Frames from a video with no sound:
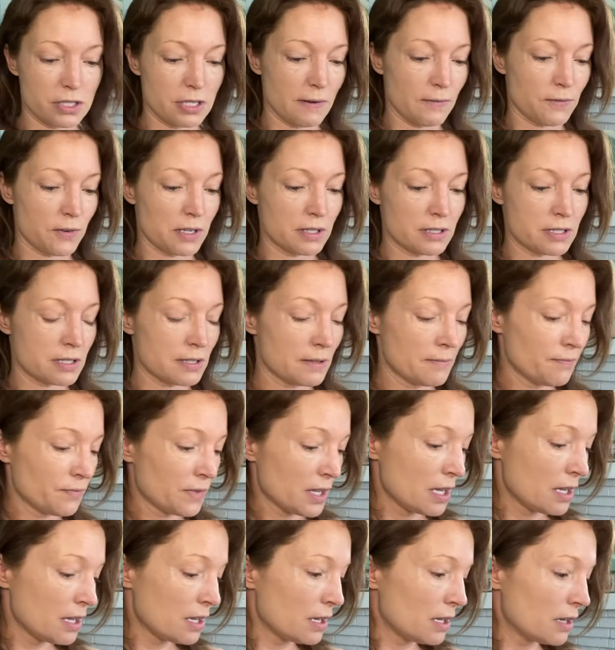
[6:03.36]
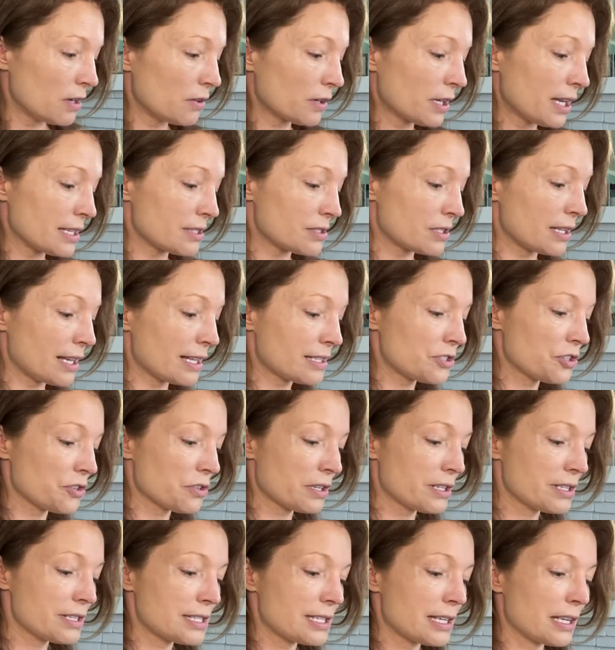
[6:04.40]
difference. Okay, so that's your
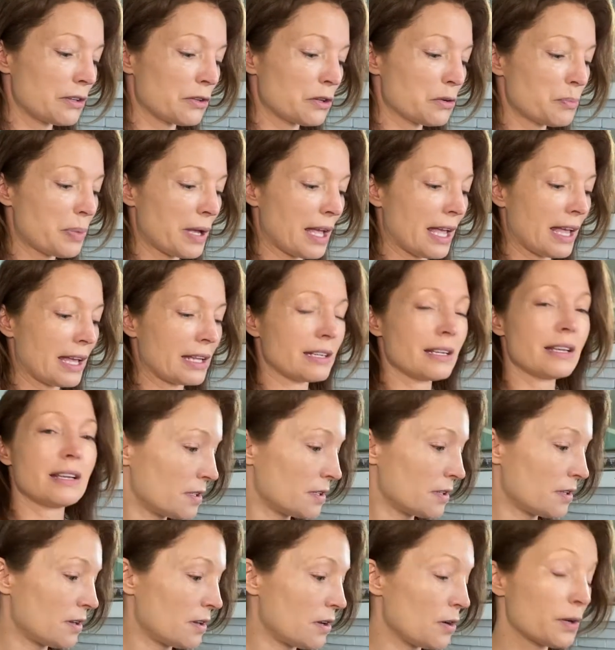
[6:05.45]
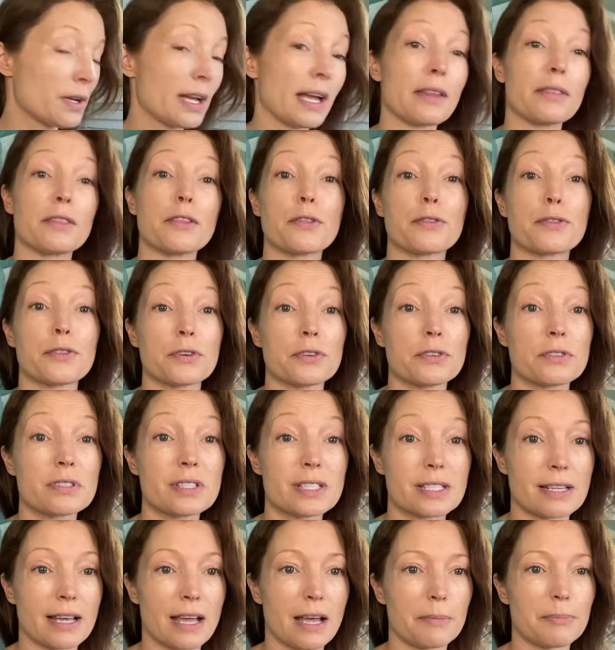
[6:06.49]
concealer pen. Okay, the third
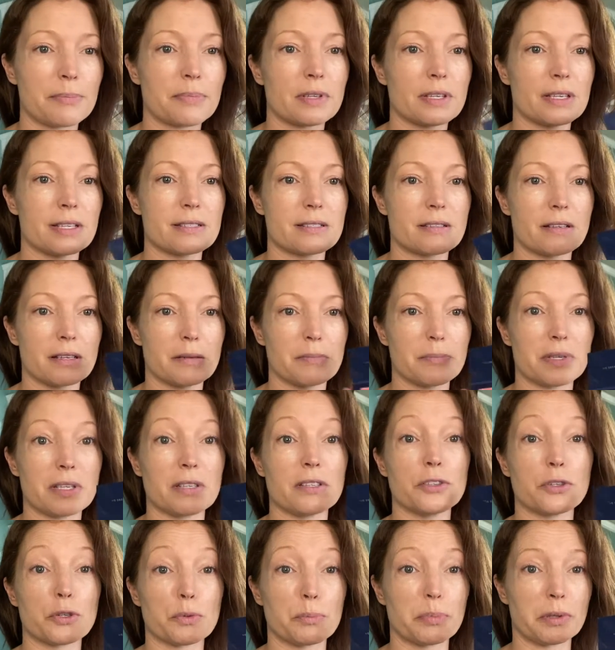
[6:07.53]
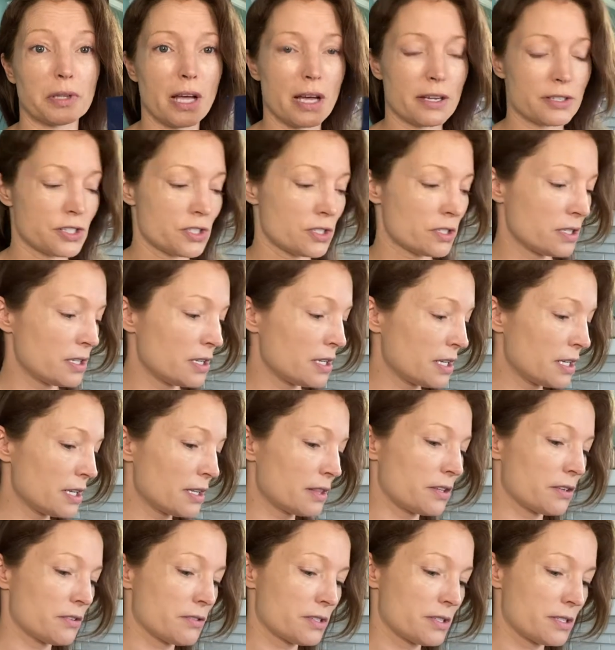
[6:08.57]
step is gonna be your blush.
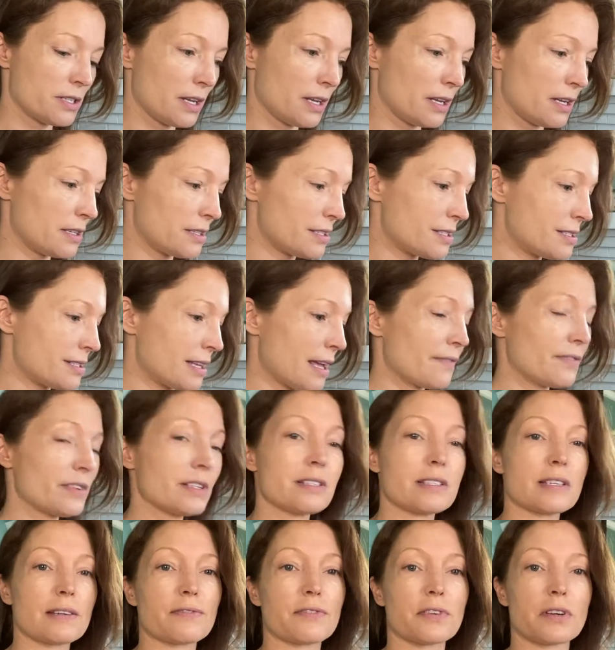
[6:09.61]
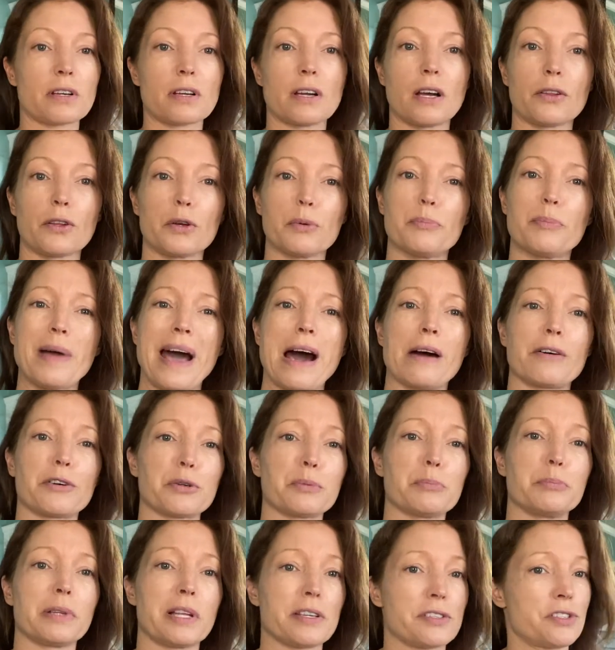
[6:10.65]
There's uh, seven different color
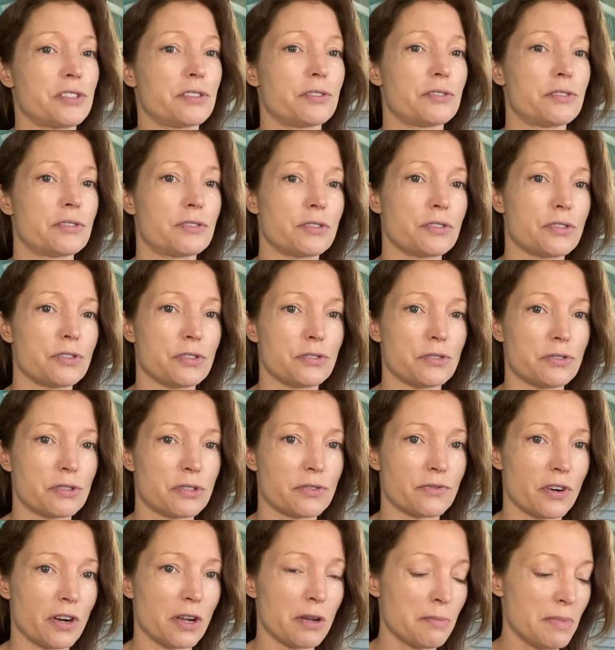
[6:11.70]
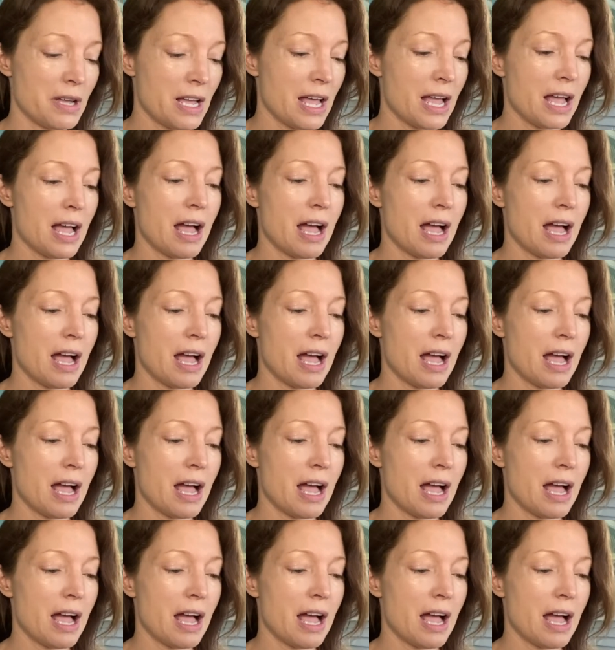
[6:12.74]
powder blushes to choose from.